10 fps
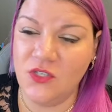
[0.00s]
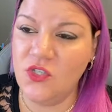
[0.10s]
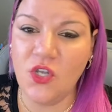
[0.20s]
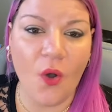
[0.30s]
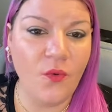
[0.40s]

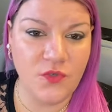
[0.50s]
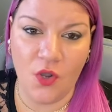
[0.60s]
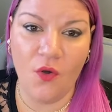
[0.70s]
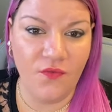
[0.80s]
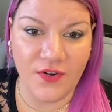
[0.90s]
Don't
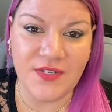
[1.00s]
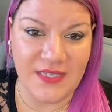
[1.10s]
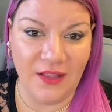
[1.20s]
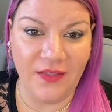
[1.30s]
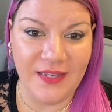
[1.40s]

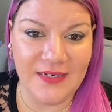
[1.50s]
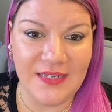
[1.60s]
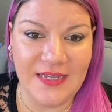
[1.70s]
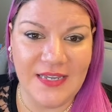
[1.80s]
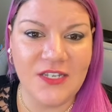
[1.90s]
oversell it.
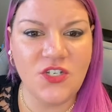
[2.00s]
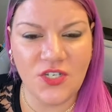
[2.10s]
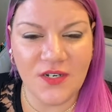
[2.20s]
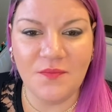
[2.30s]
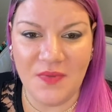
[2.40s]
It
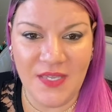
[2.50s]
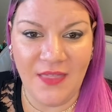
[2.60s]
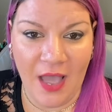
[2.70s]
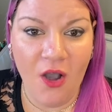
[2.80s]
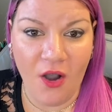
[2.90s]
shouldn't be
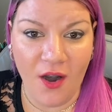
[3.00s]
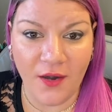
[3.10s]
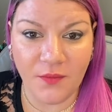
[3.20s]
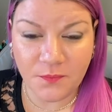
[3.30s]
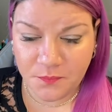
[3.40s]
that
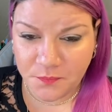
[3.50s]
hard.